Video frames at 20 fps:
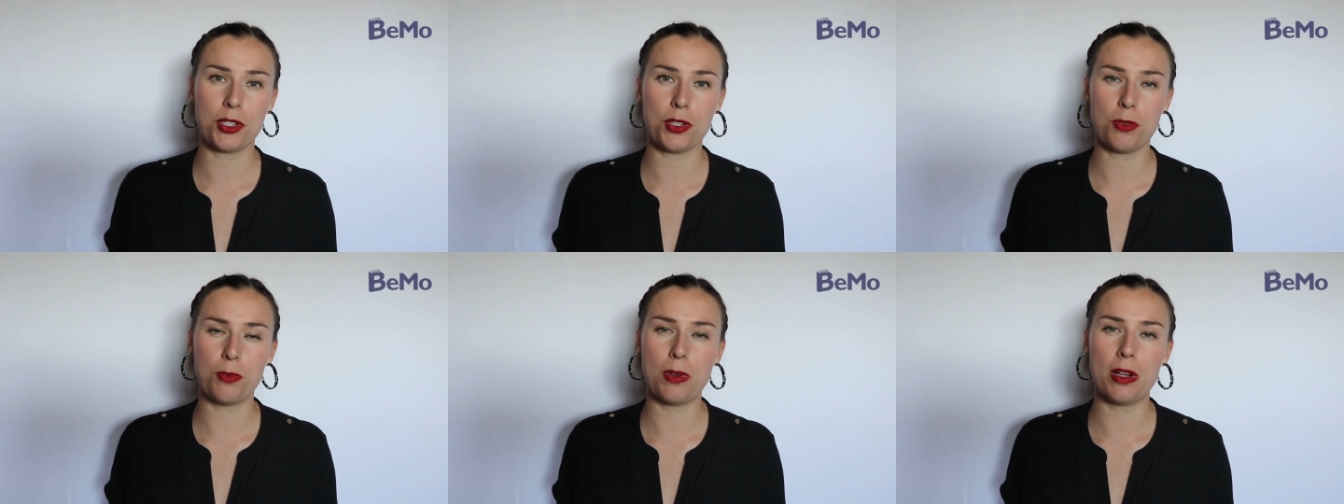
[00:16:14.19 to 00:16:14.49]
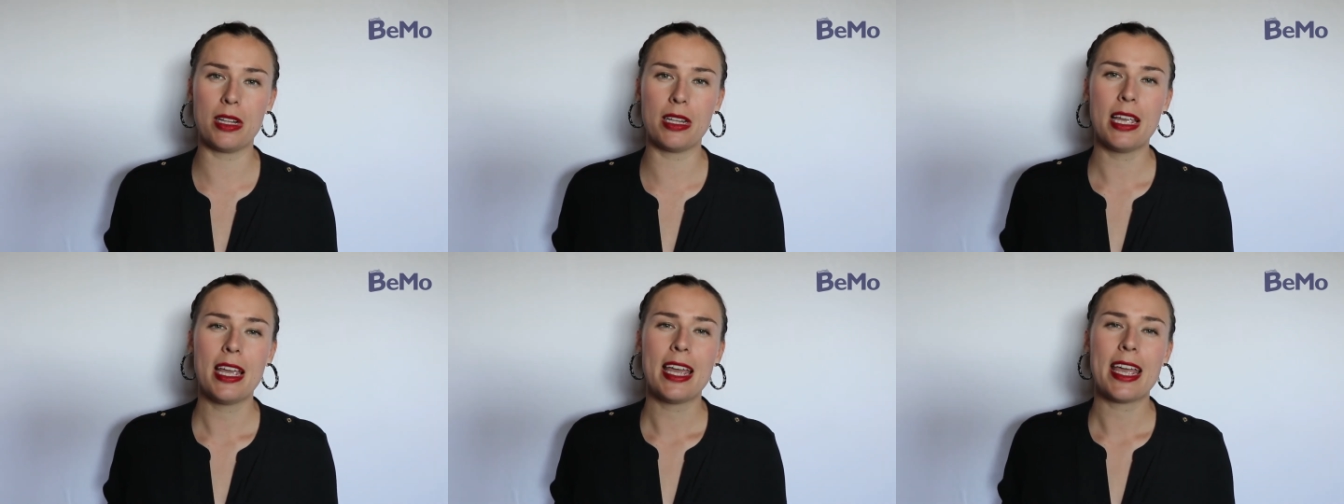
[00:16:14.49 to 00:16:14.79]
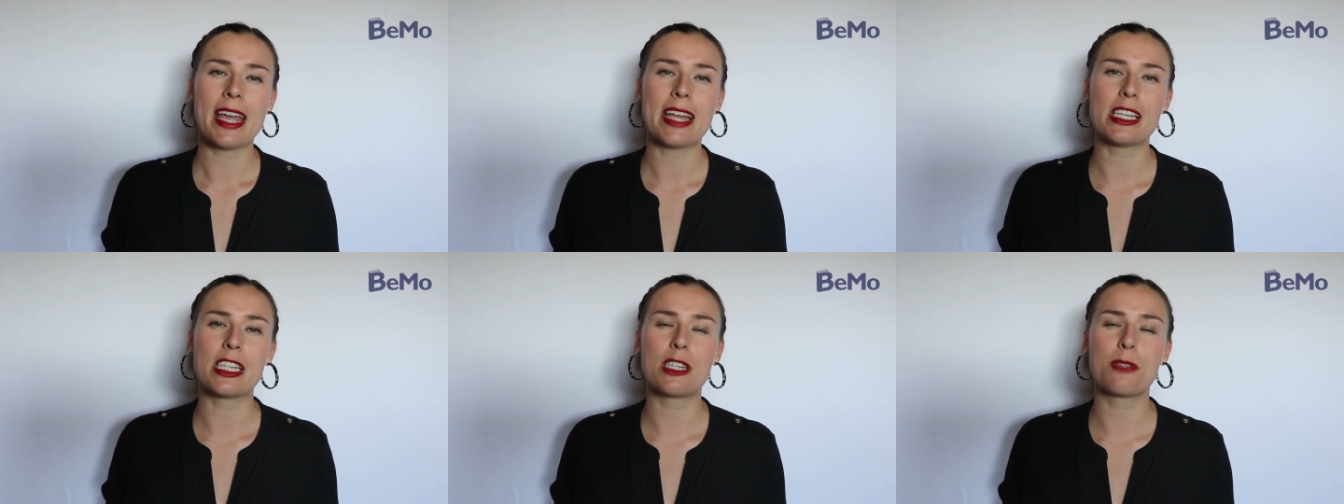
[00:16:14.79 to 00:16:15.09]
who will
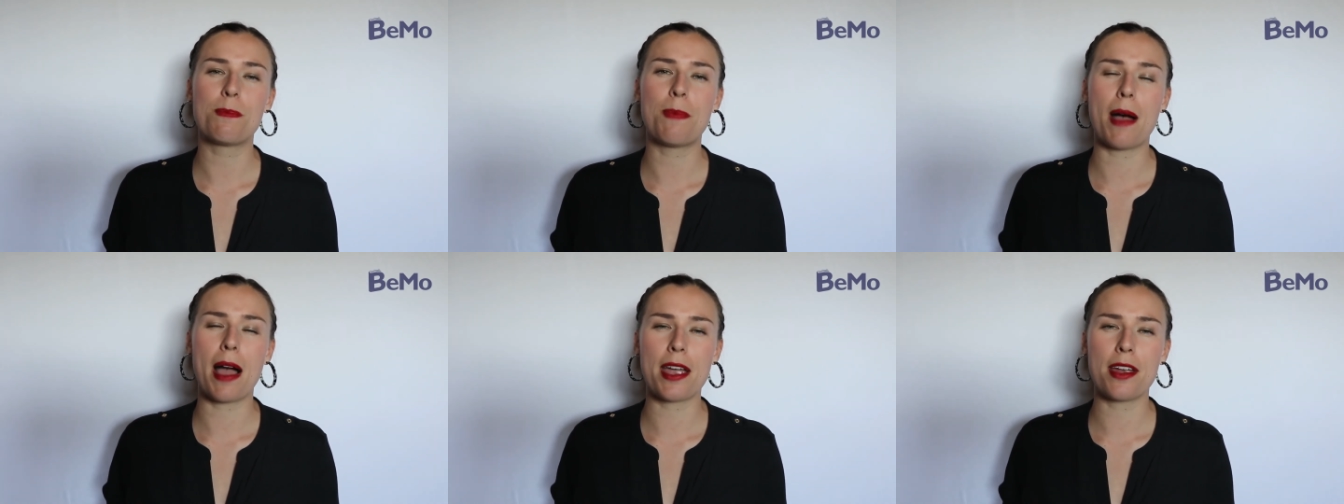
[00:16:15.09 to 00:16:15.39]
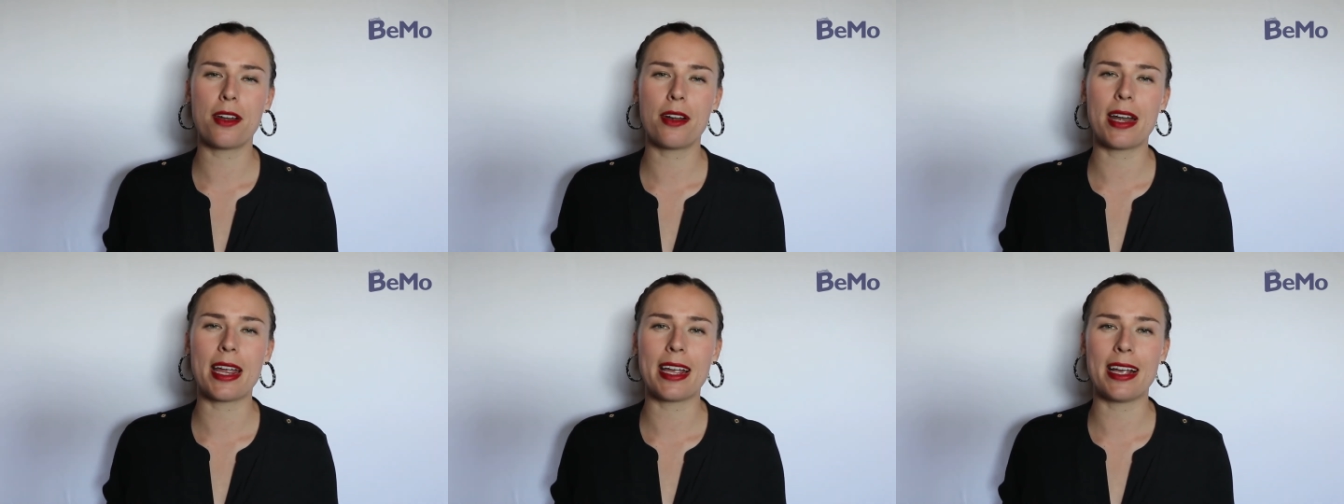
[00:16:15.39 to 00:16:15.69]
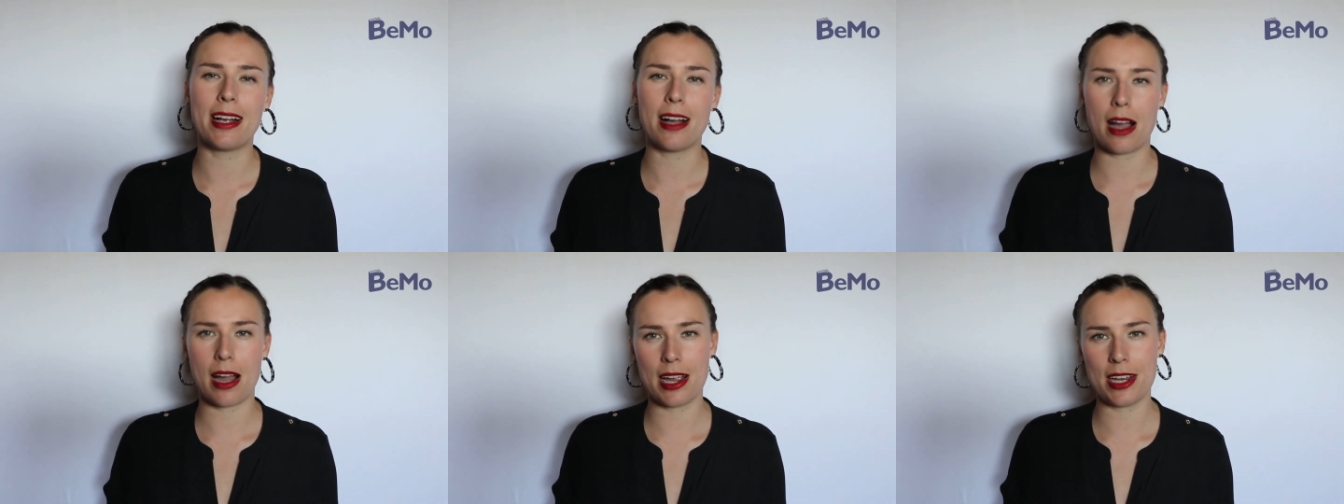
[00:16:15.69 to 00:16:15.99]
inspire
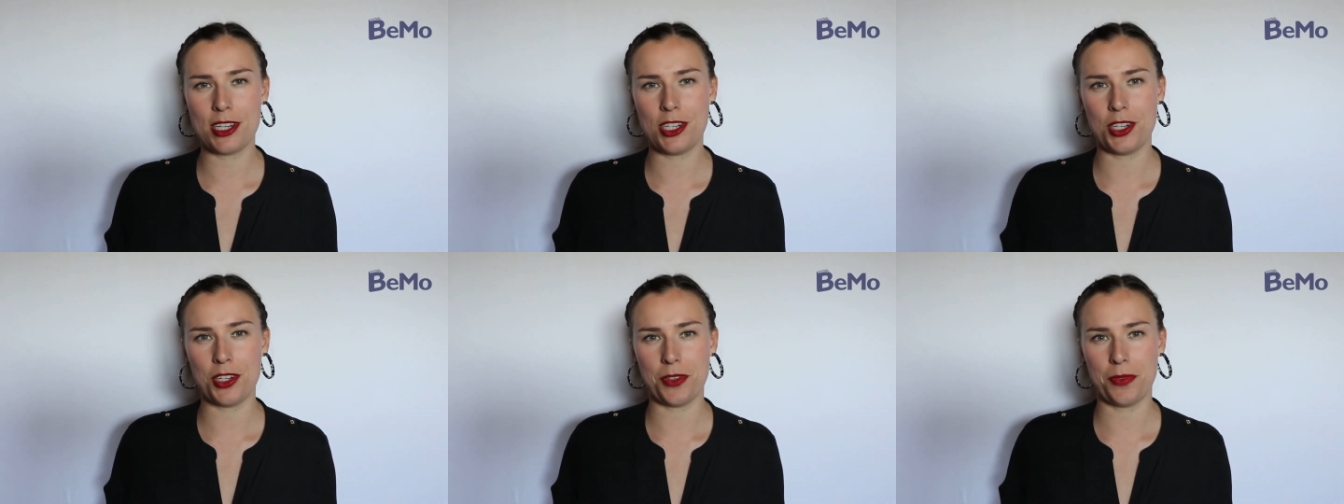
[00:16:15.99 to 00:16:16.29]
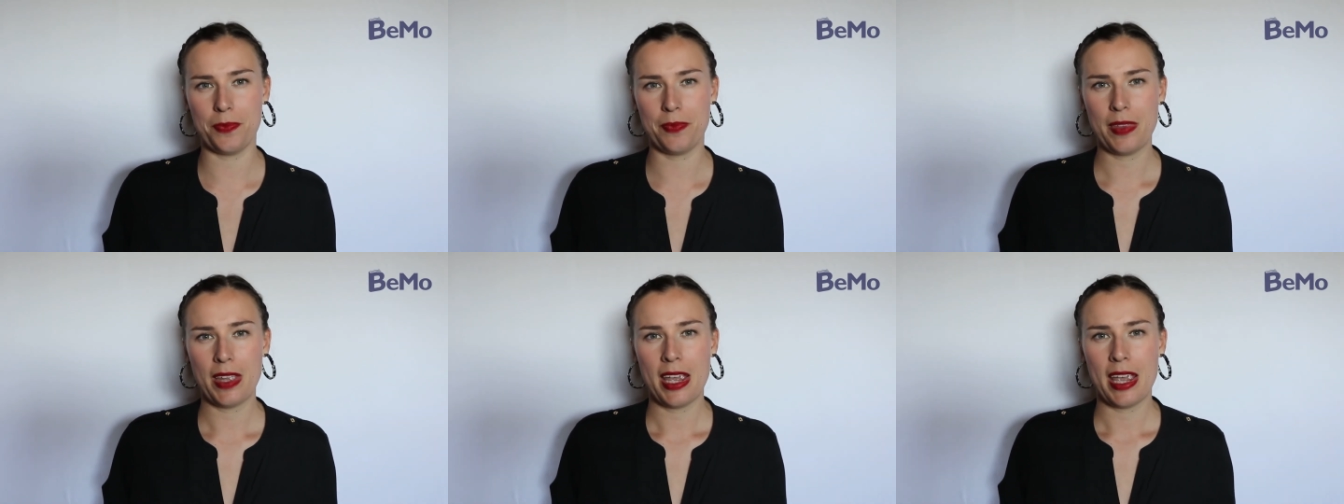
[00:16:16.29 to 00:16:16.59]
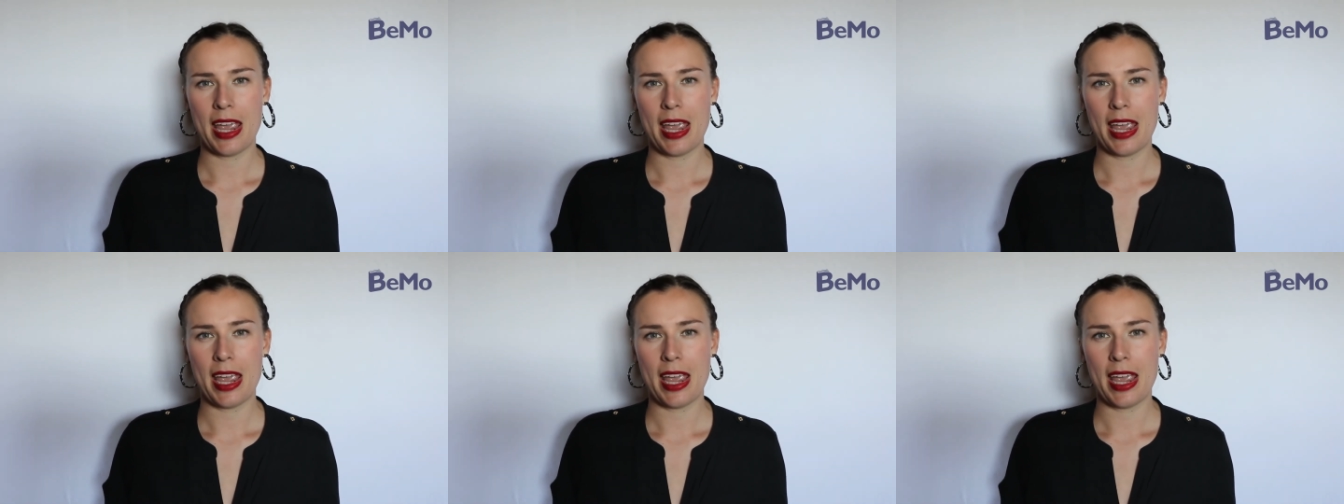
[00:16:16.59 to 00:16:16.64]
and guide you,